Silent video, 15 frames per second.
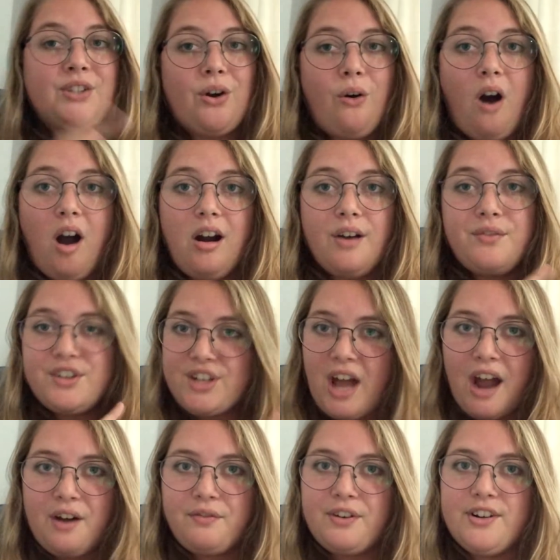So our
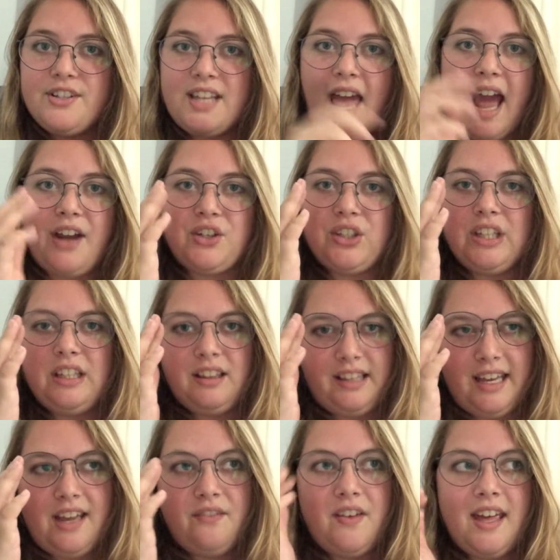photographers actually
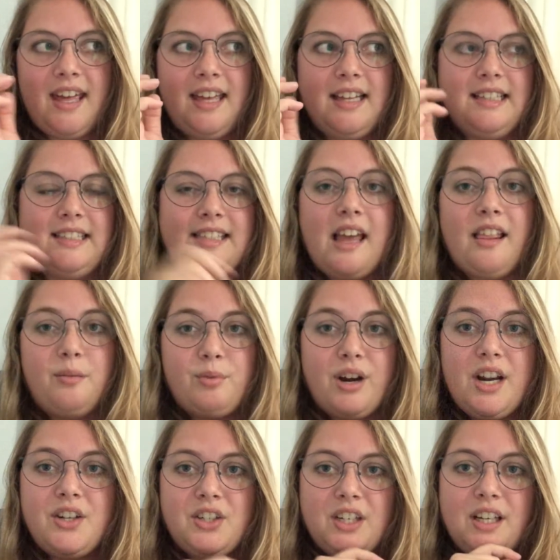live in
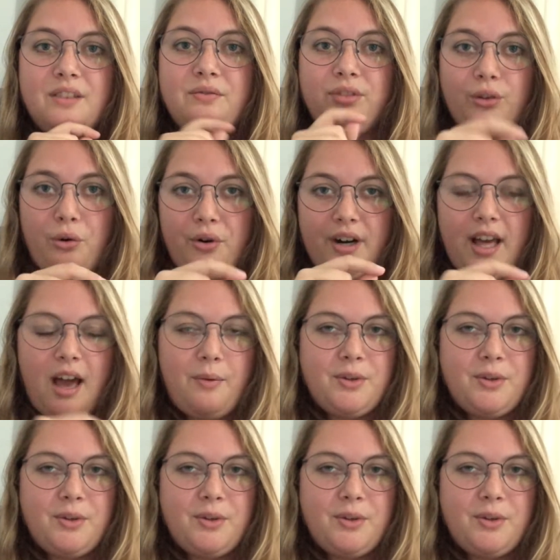Celebration, Florida,